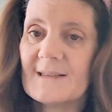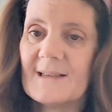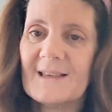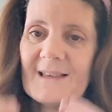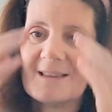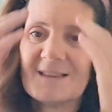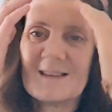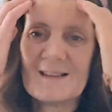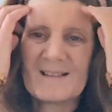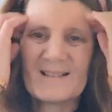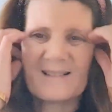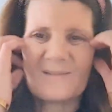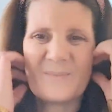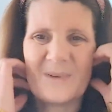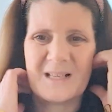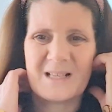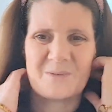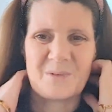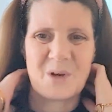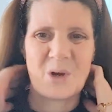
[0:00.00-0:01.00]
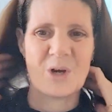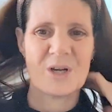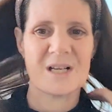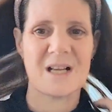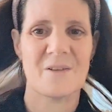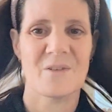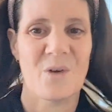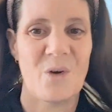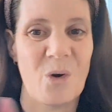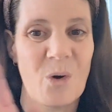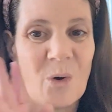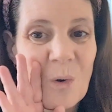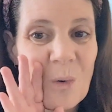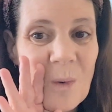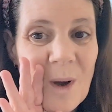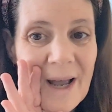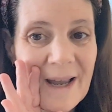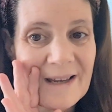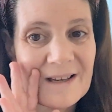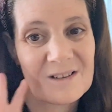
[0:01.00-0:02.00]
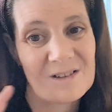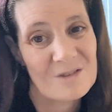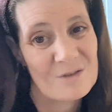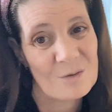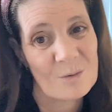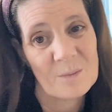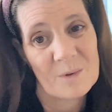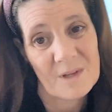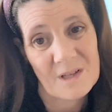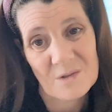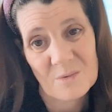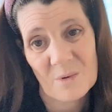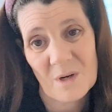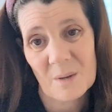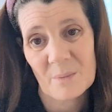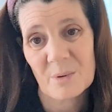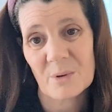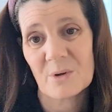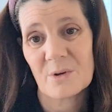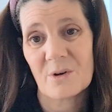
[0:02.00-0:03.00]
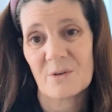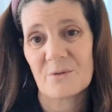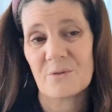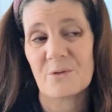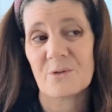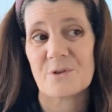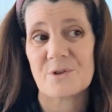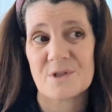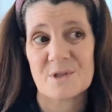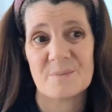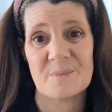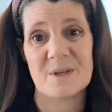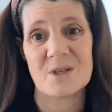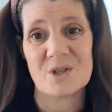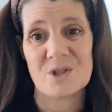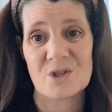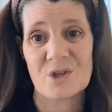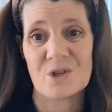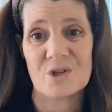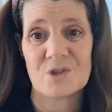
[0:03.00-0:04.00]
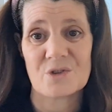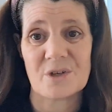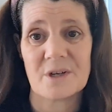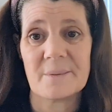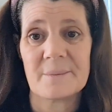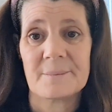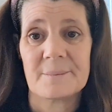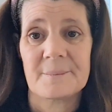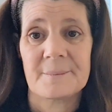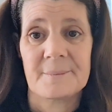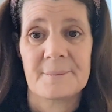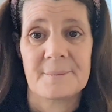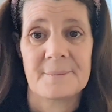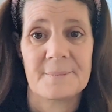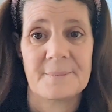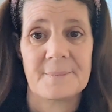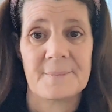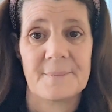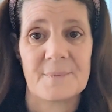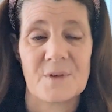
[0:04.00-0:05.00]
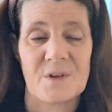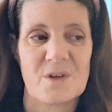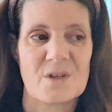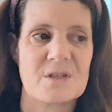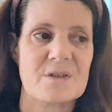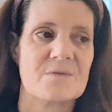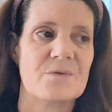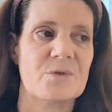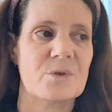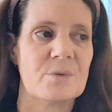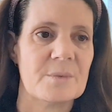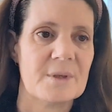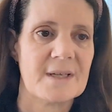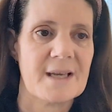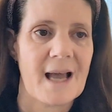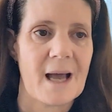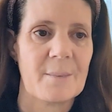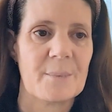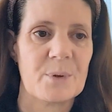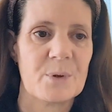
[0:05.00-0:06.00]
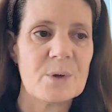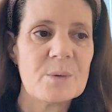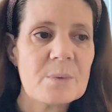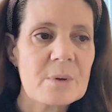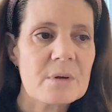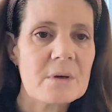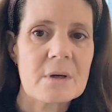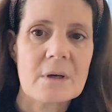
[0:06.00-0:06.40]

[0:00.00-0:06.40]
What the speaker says: He thinks it means we're going down the hallway because normally that's what I put it on for, is a bin shoot trip because of normally cat poop.